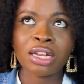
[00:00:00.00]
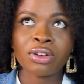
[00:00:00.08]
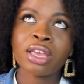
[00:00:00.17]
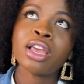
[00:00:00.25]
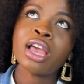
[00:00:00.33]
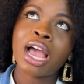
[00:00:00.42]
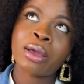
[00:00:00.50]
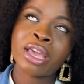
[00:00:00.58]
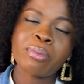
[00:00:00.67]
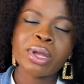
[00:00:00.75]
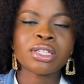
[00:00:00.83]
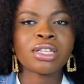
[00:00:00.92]
Okay, I
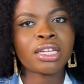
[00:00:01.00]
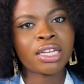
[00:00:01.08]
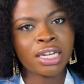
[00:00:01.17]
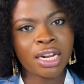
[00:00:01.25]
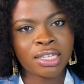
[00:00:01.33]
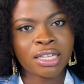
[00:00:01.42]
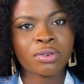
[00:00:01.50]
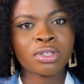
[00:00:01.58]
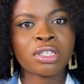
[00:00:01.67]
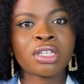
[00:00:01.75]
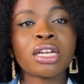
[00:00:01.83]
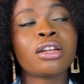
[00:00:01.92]
get back today, and then the next day I was
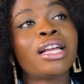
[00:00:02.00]
discharged.